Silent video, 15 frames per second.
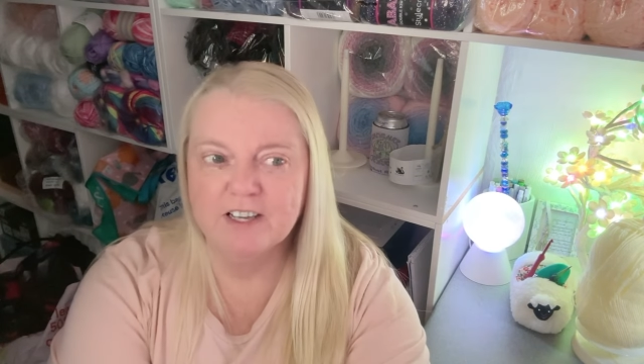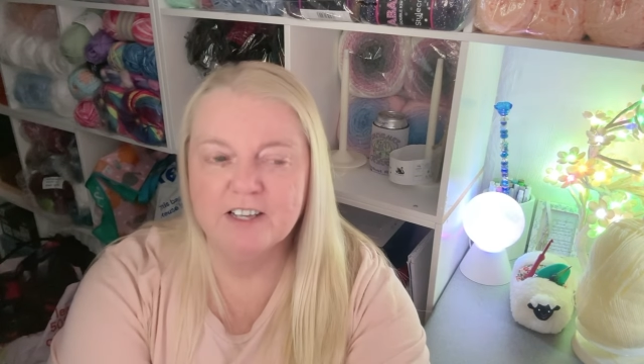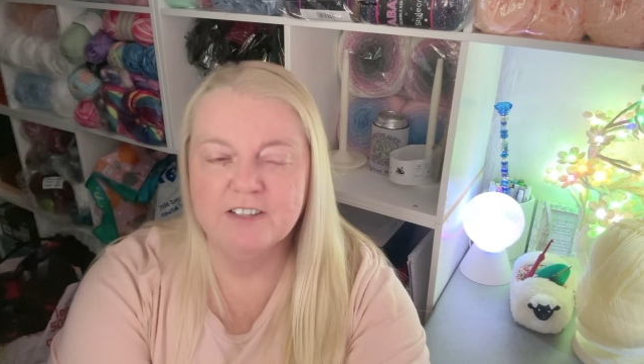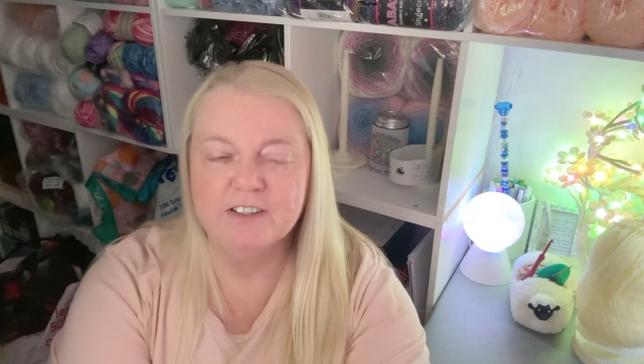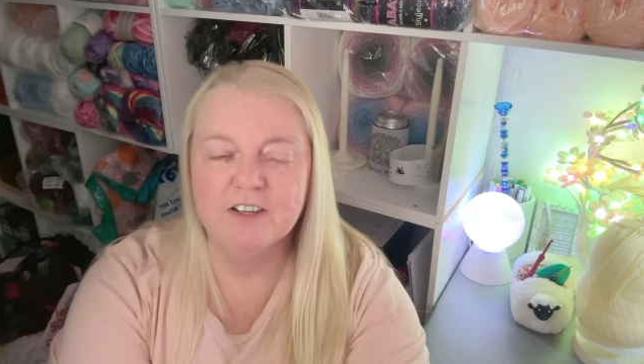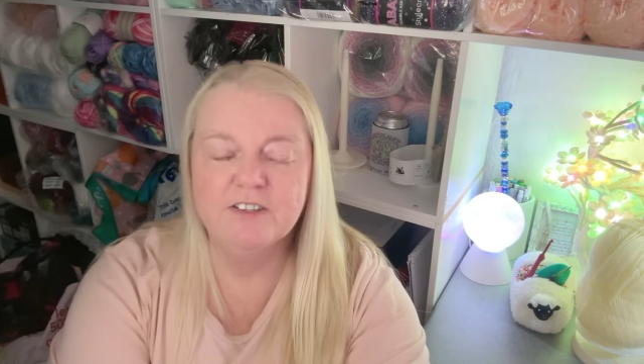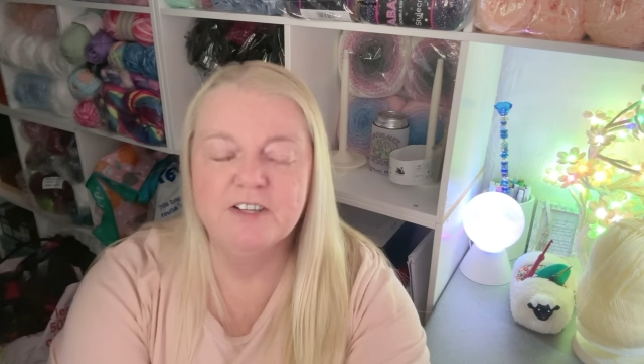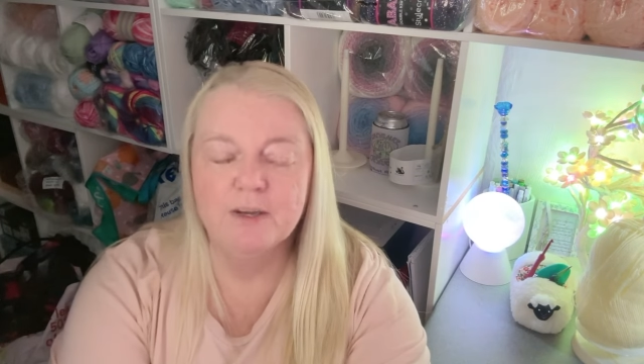and
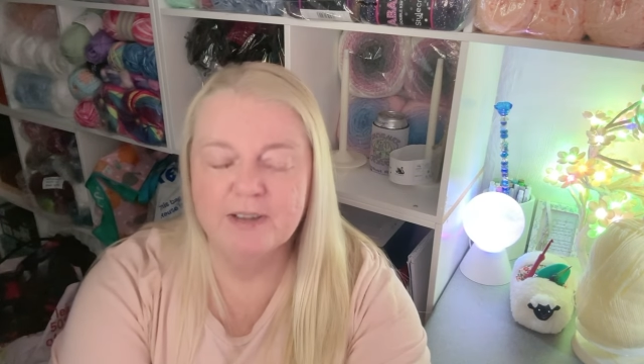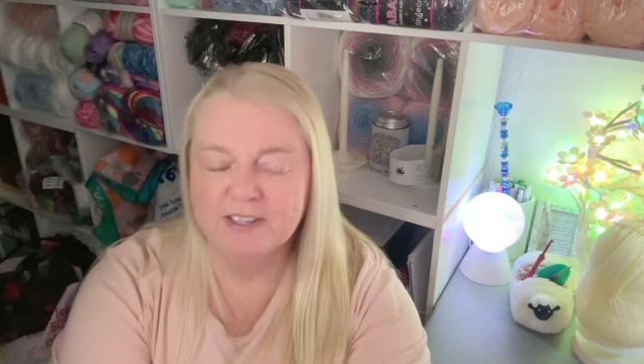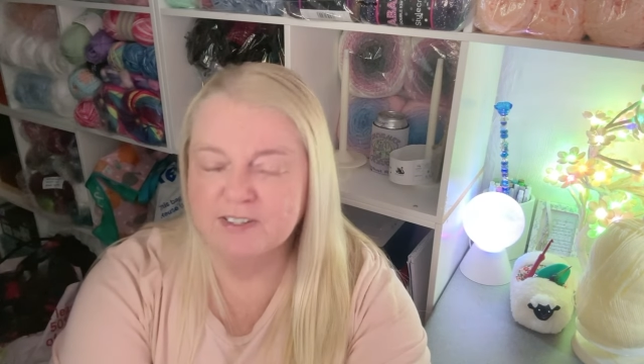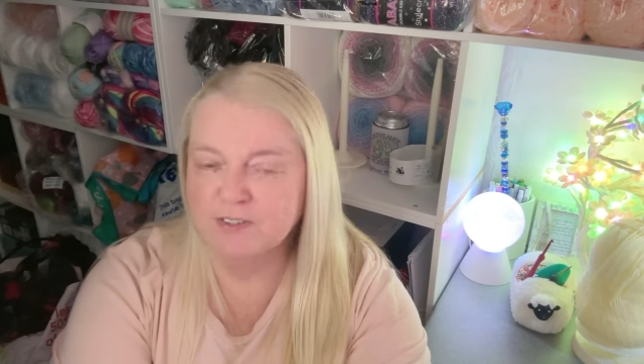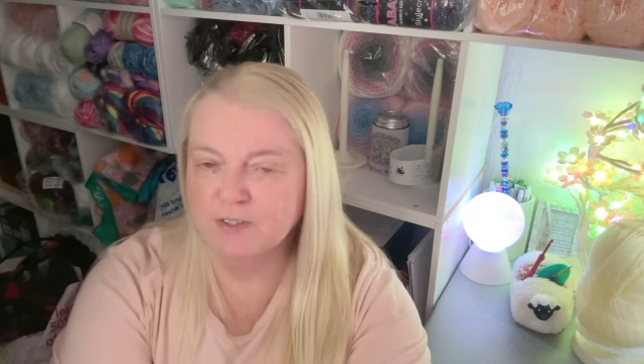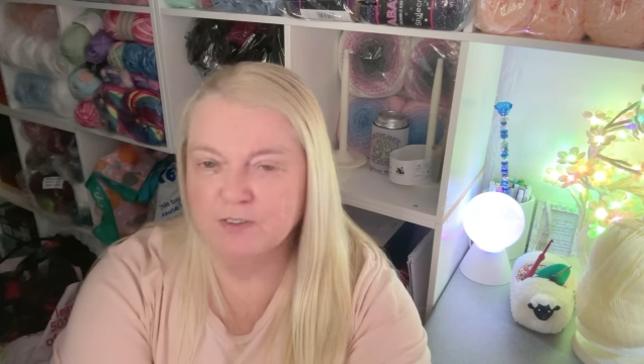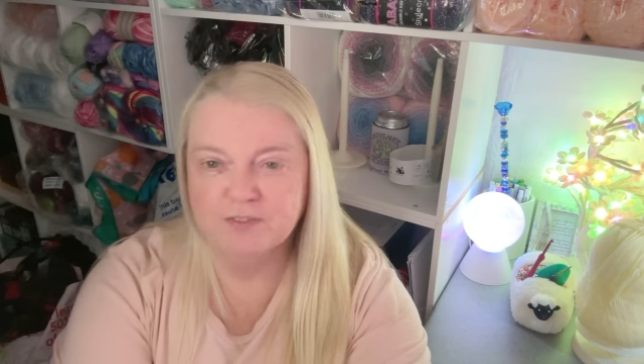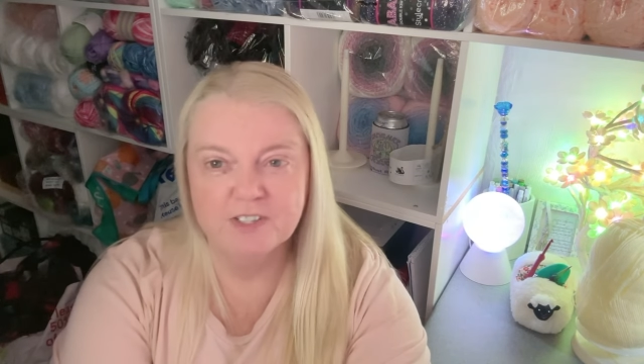I know how
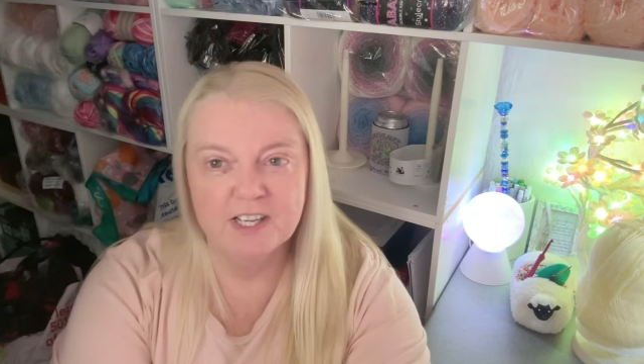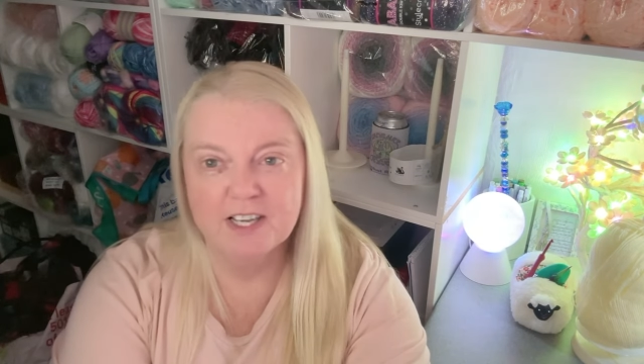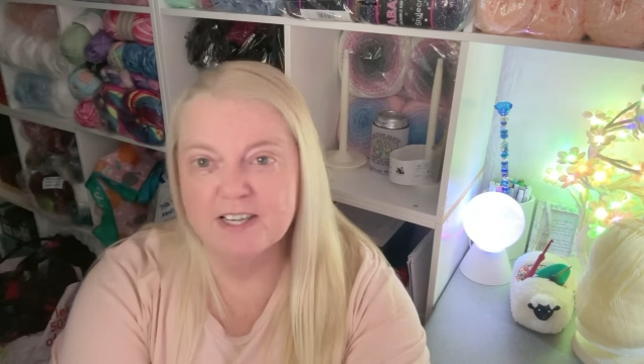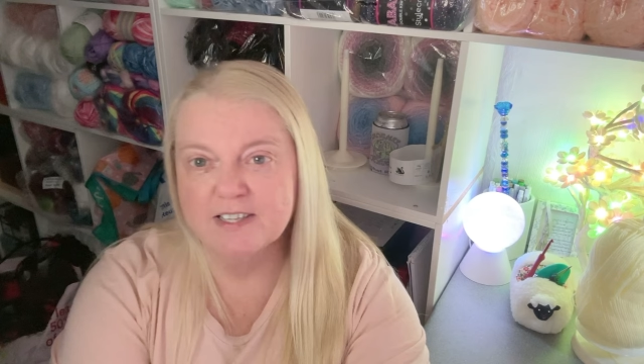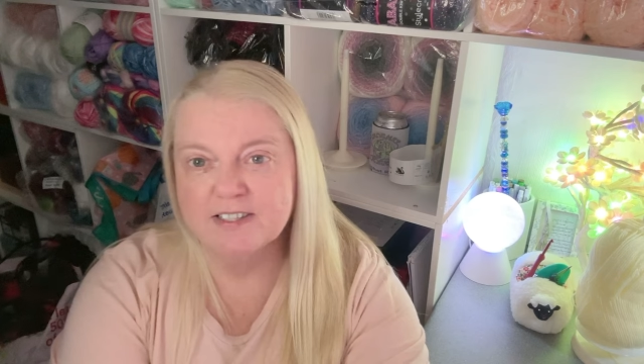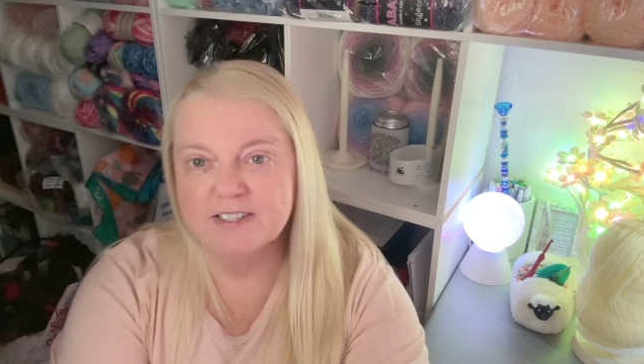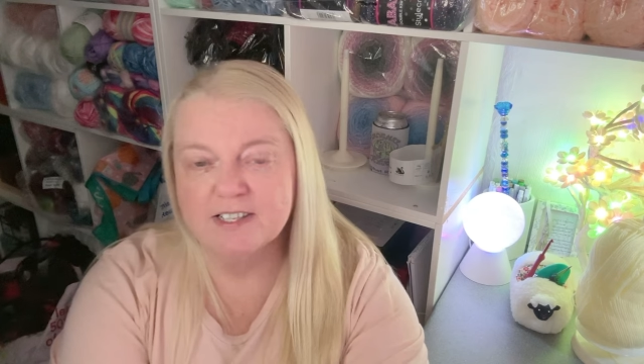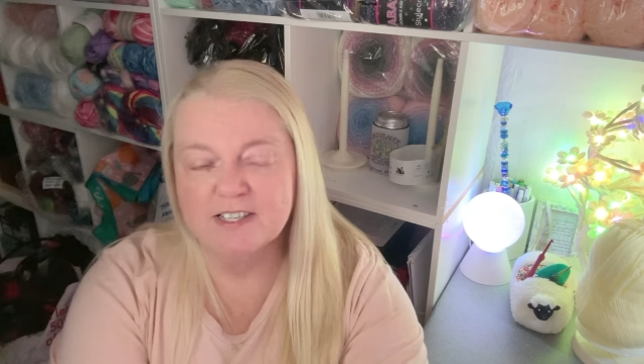soft it
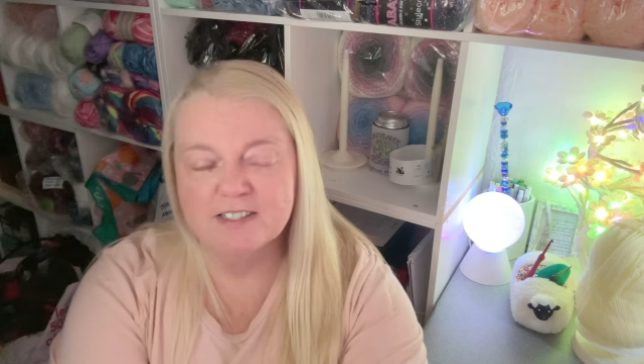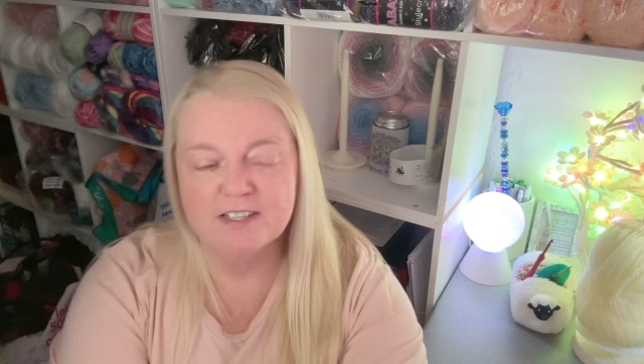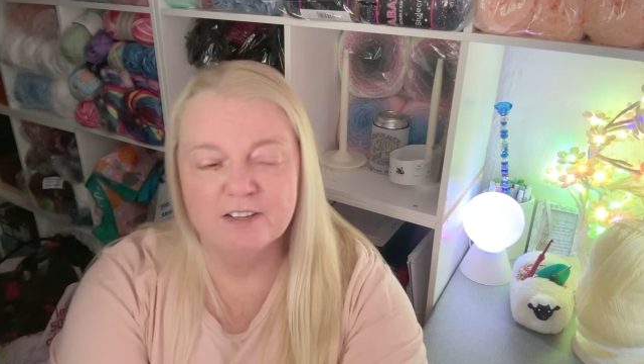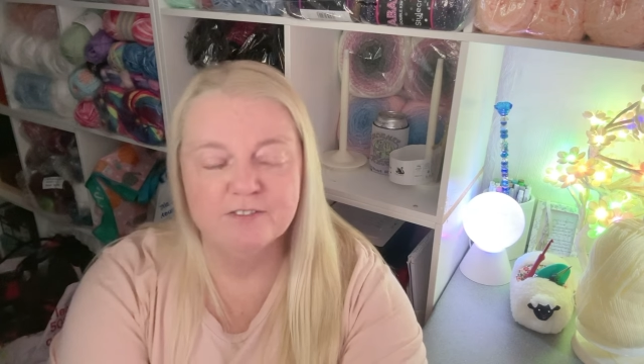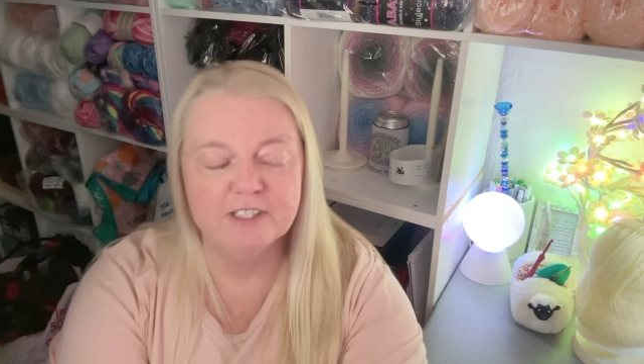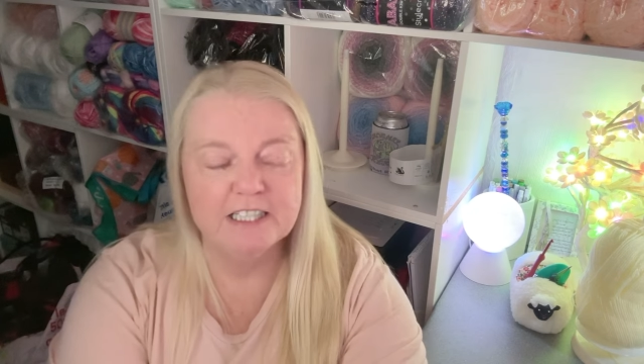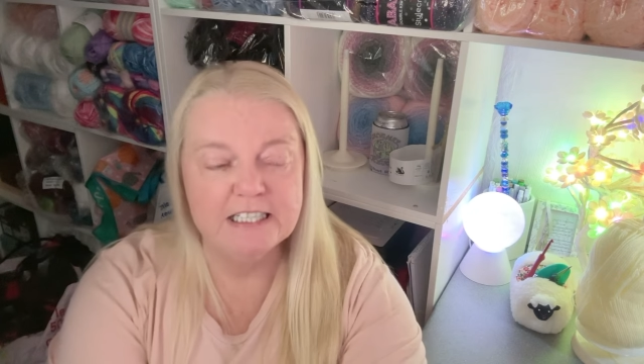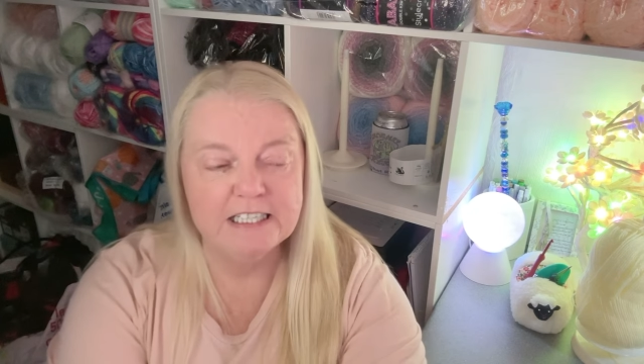is, and it's
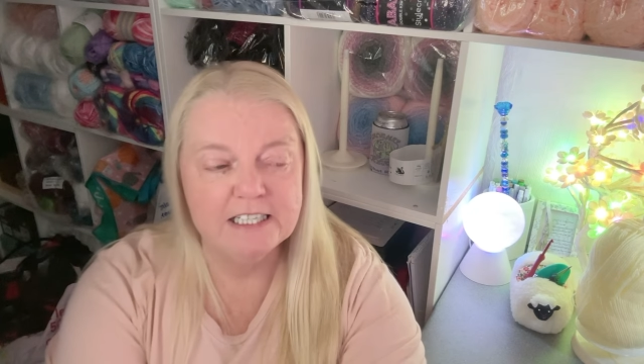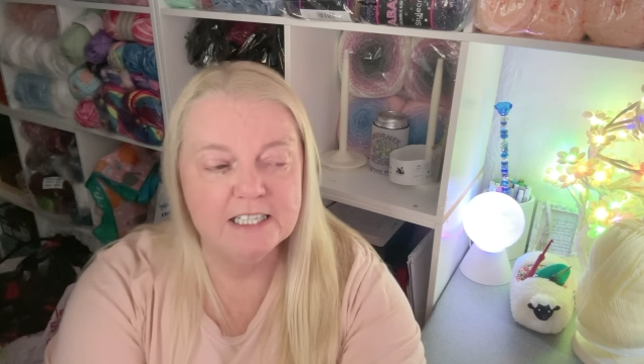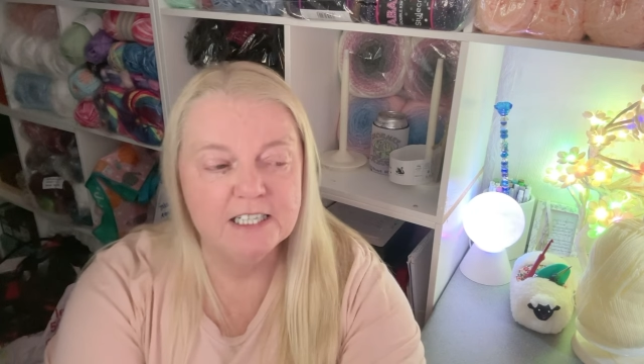lovely.